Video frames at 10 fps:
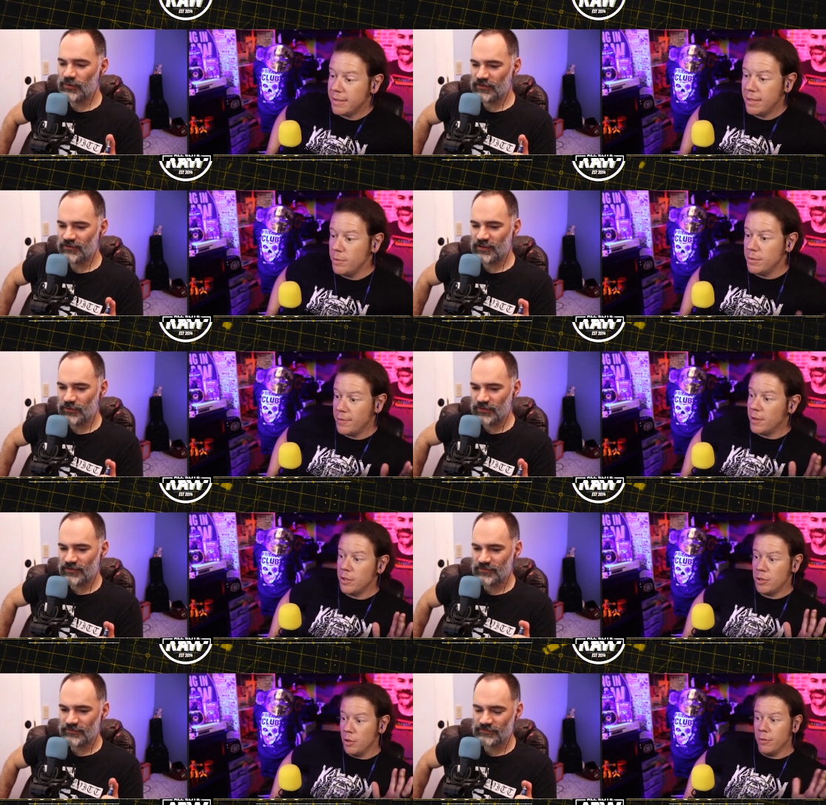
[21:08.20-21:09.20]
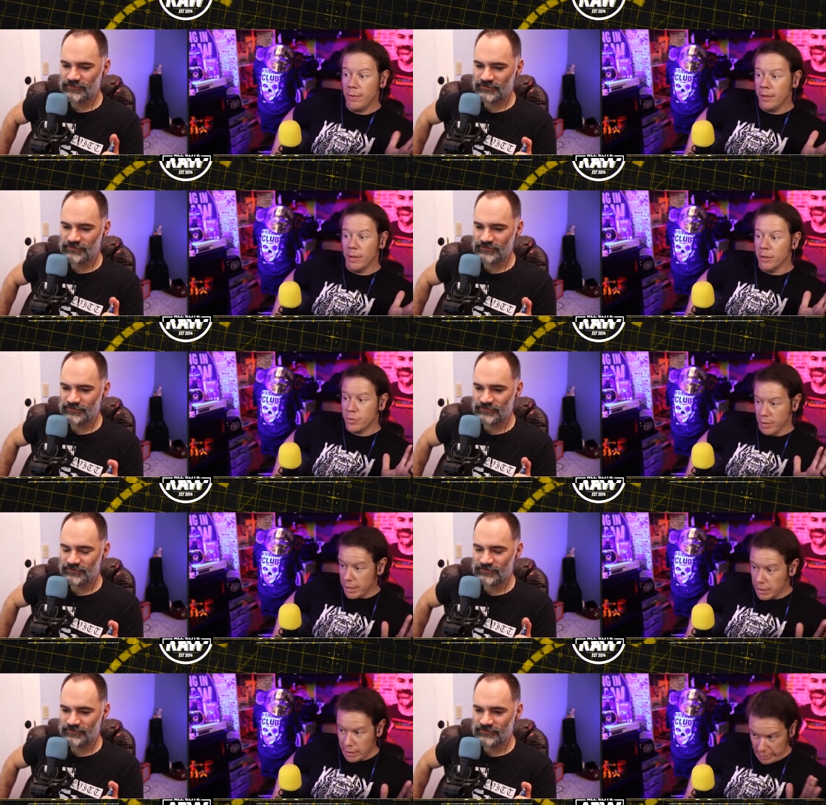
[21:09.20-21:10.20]
Speaker 1: was. He was he very was, jovial and
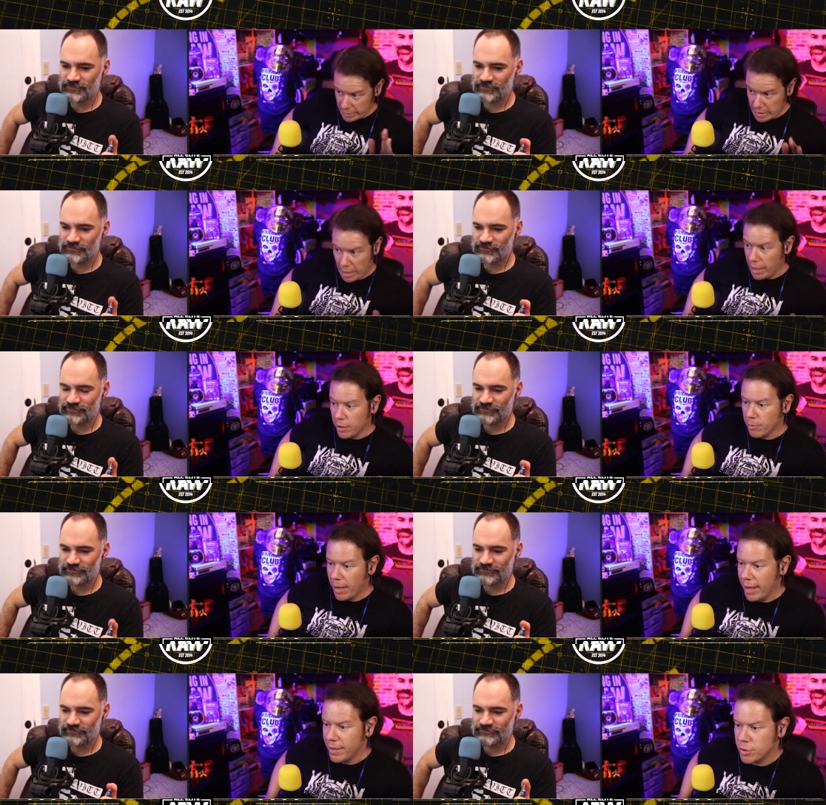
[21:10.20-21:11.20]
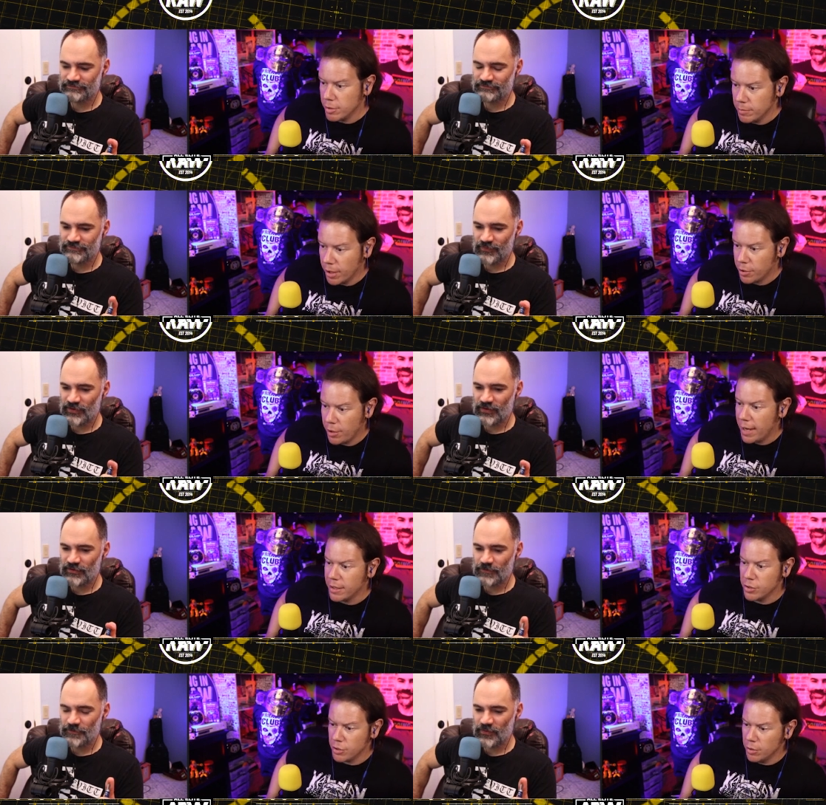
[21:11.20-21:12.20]
drinking the entire match and, and
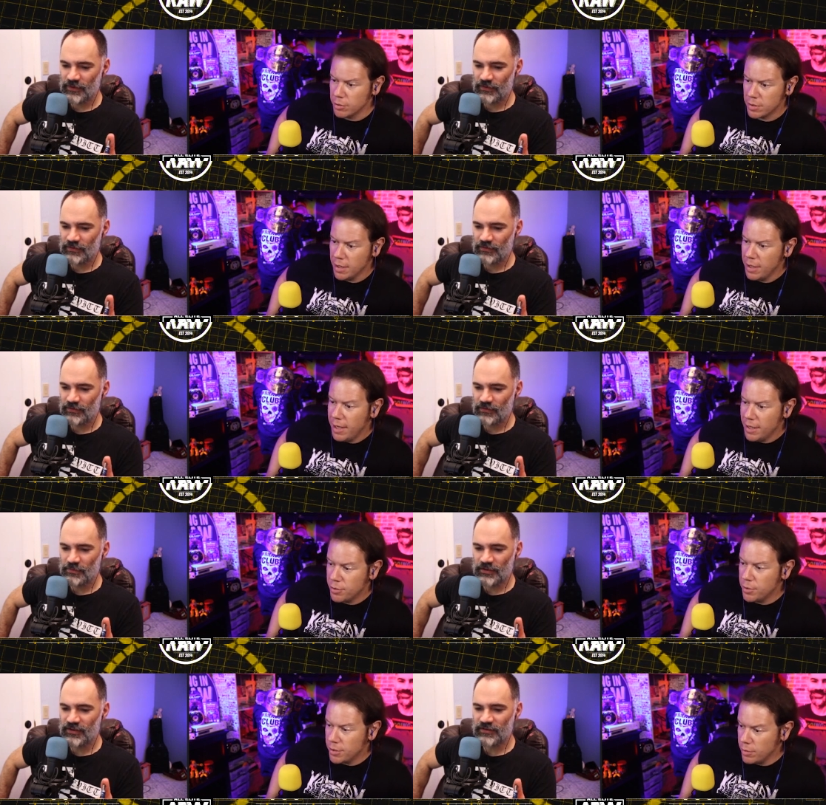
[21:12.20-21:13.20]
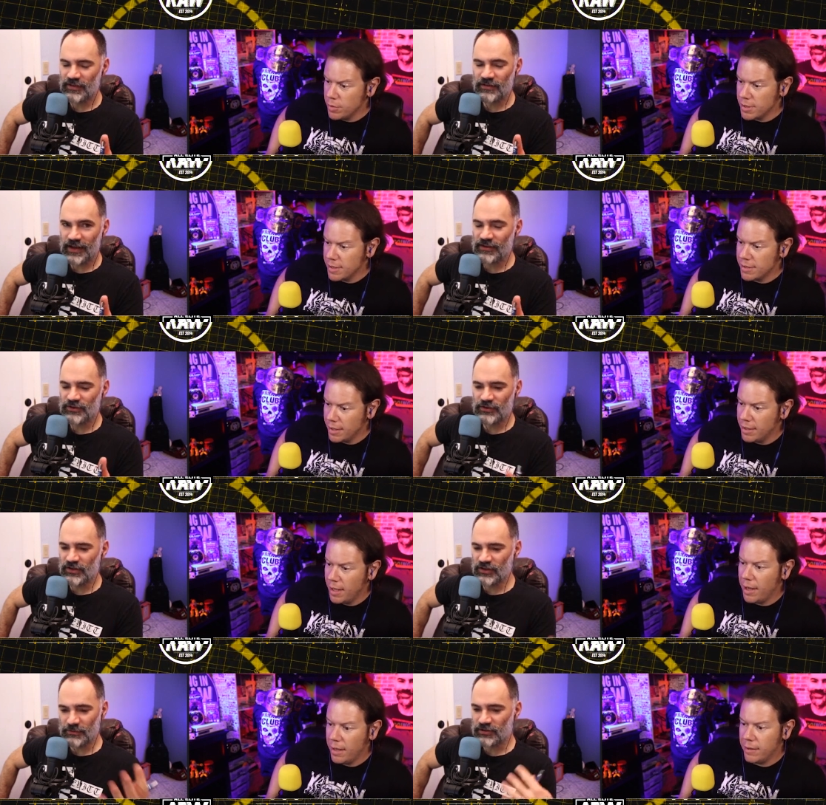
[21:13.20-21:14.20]
cracking jokes. And so as his, soon as his they attitude said
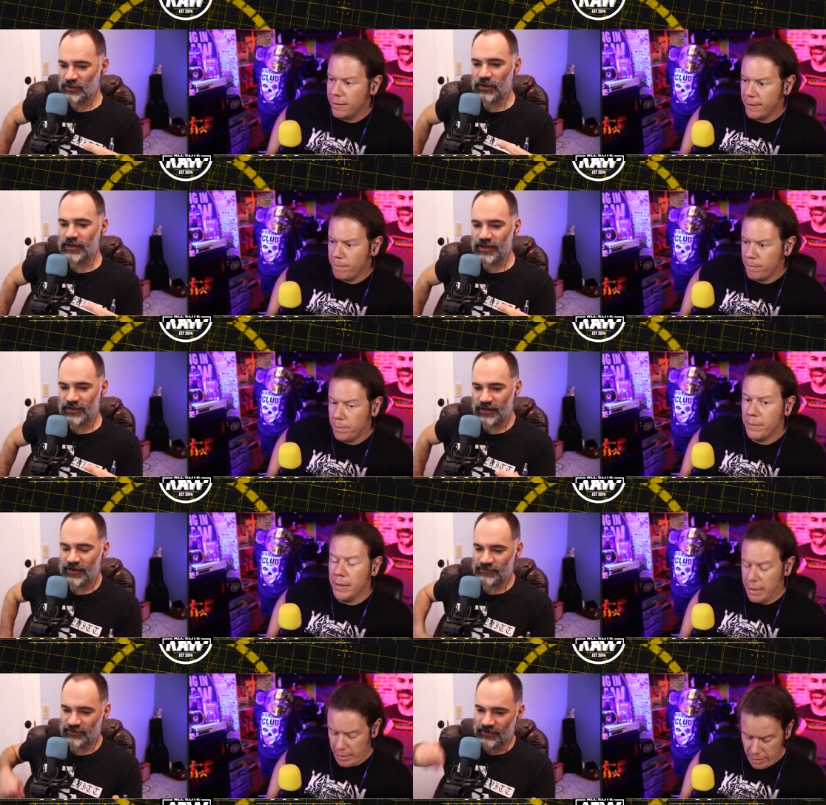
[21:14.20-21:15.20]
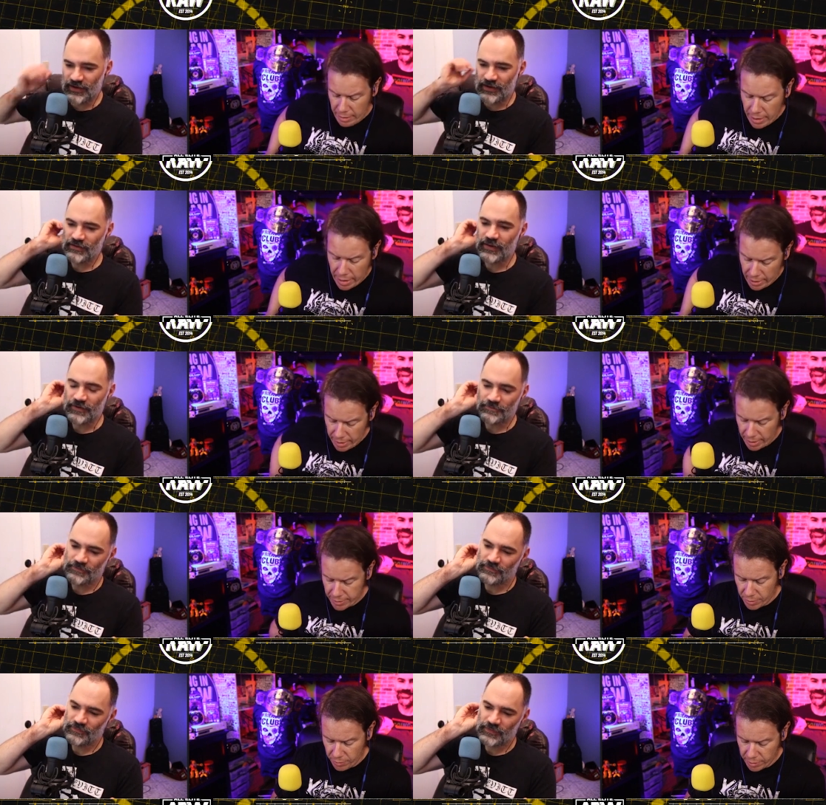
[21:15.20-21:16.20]
that, did a
Speaker 2: complete 180 after that. Yeah. Yeah. yeah
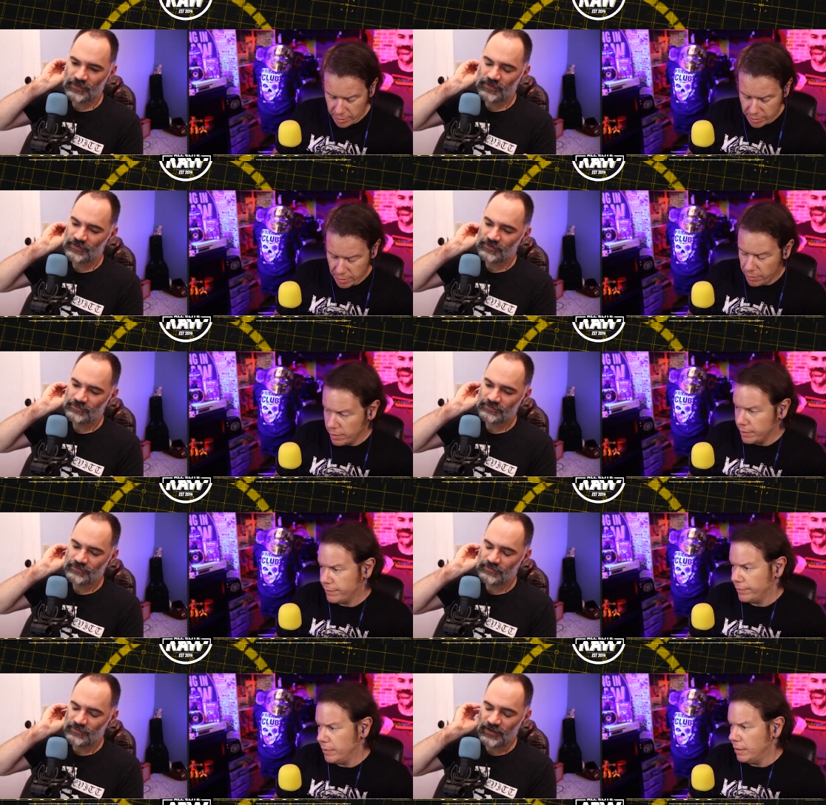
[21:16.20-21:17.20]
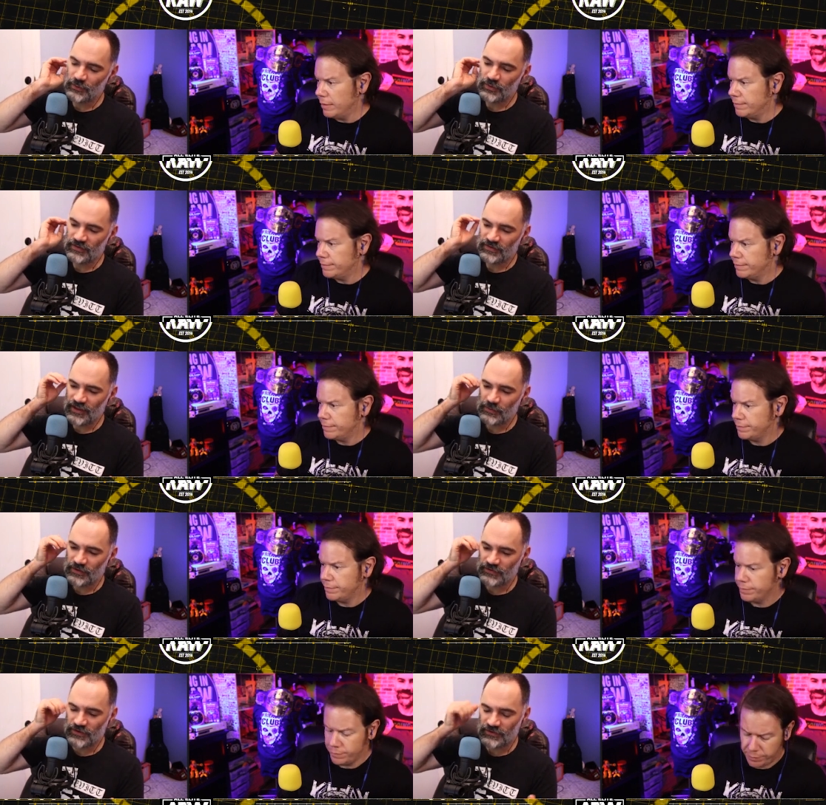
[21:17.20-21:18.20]
totally. Totally. Yeah. yeah. He wasn't slamming
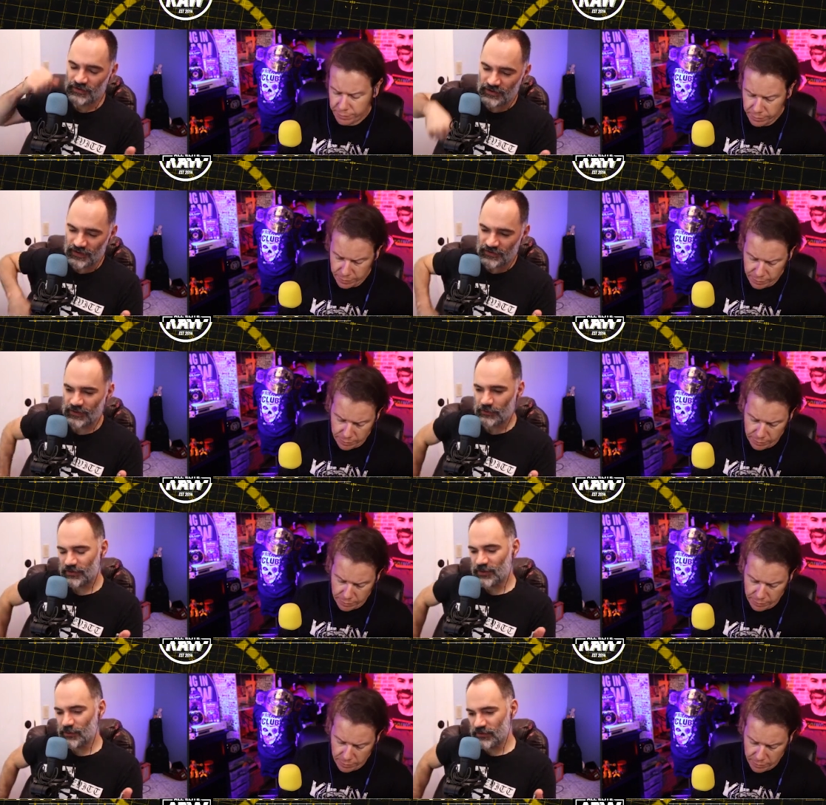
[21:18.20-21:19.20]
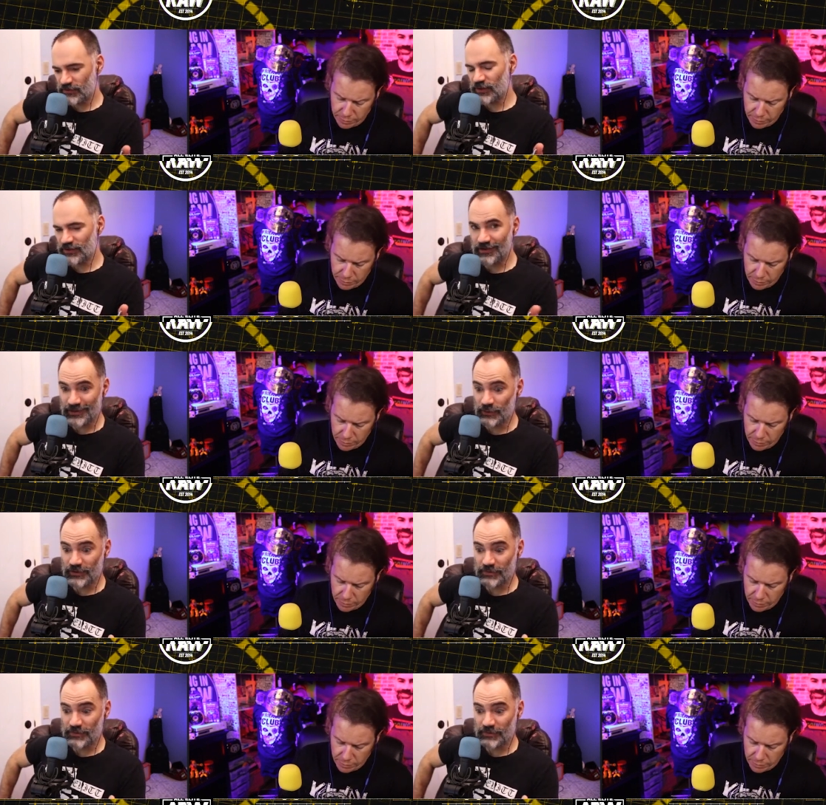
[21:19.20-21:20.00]
his fist on the announce table, but he was. You could tell he was